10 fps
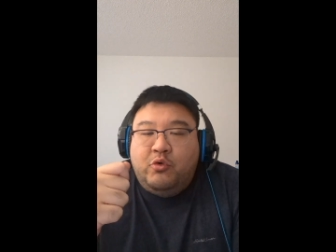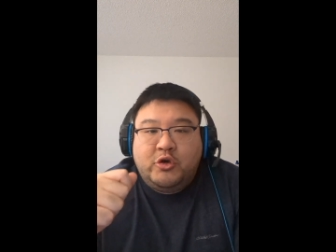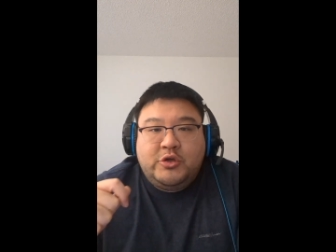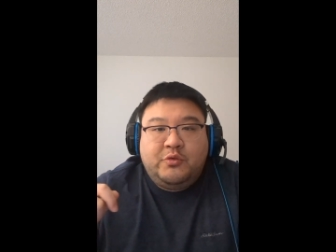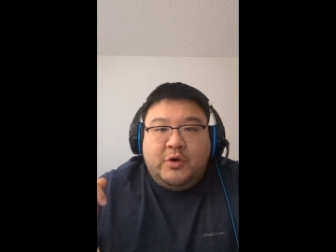
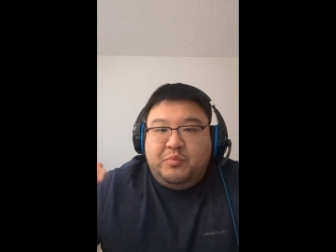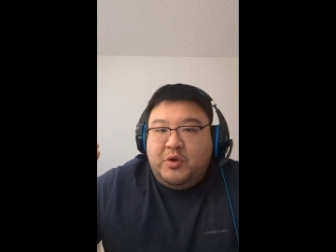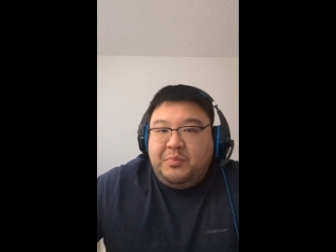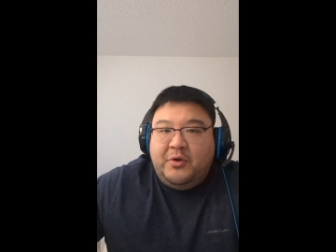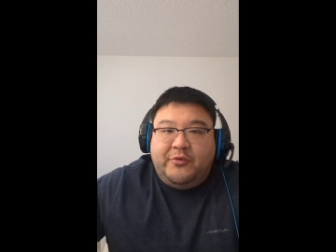
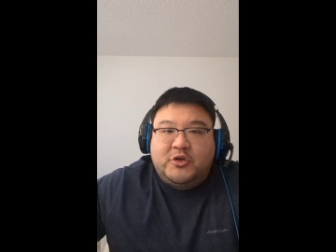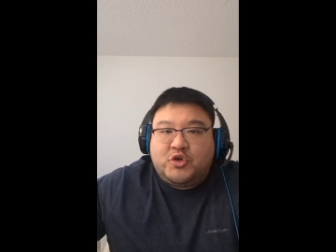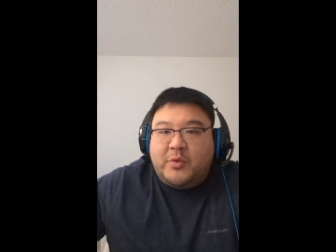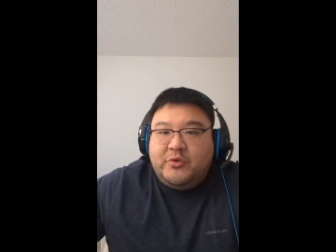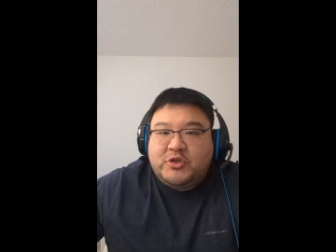we built the
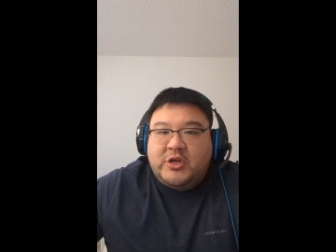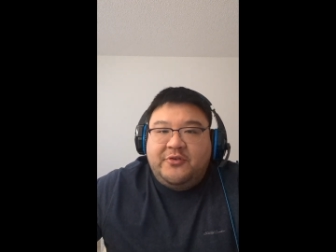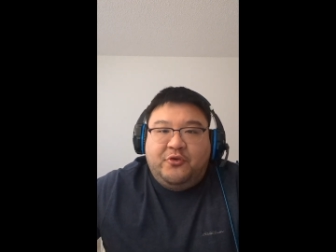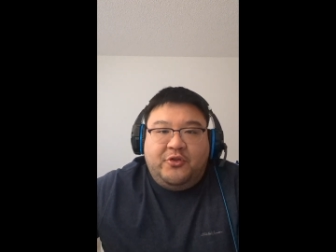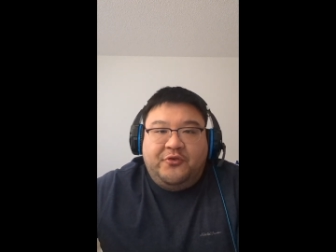trebuchet
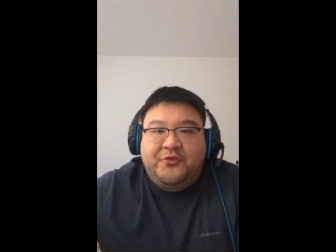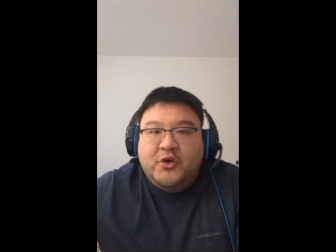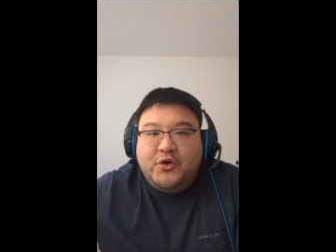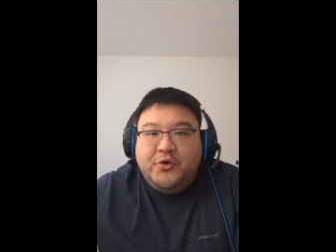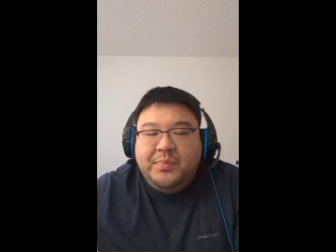for the
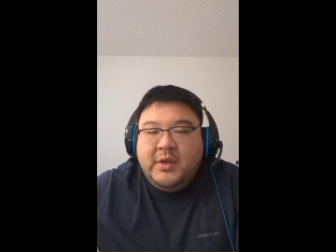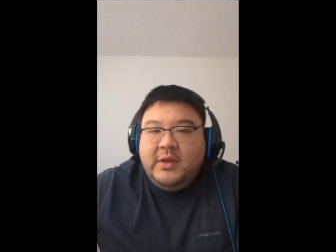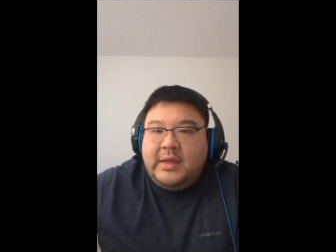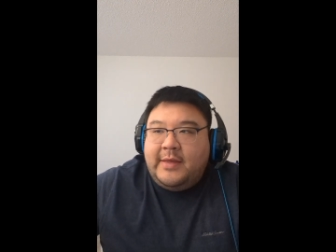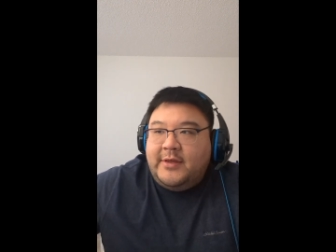film,
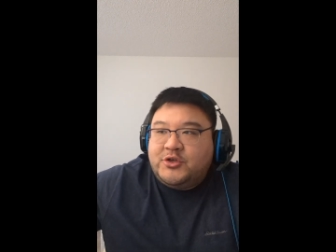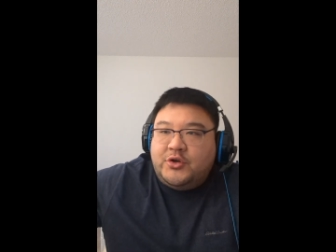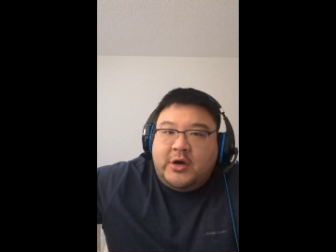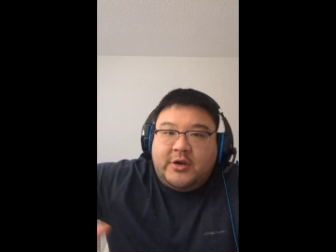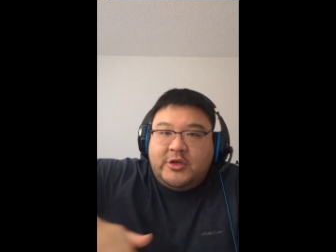and they show
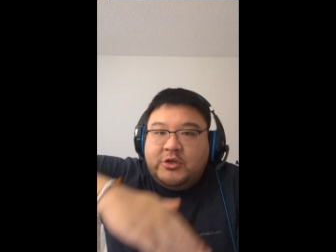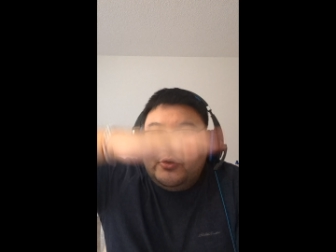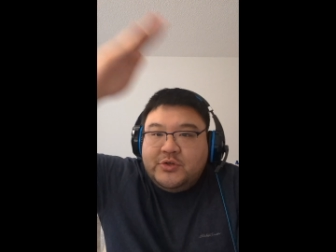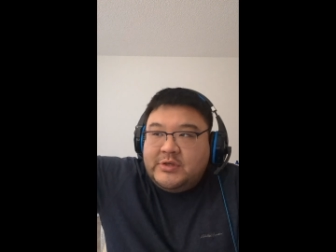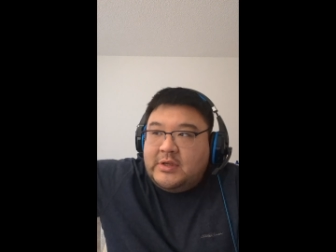you how to
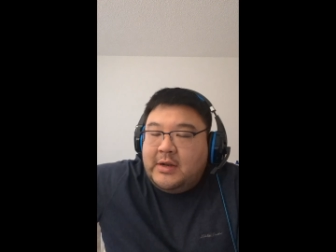use it."